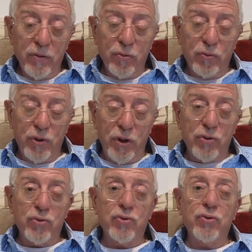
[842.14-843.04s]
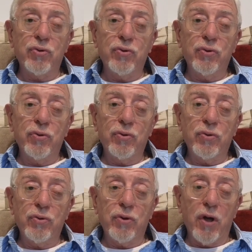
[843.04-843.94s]
to teach
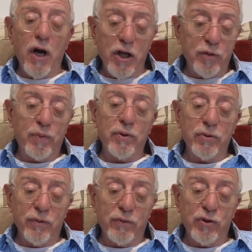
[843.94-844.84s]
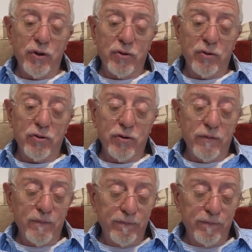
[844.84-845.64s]
the Gospels of Jesus.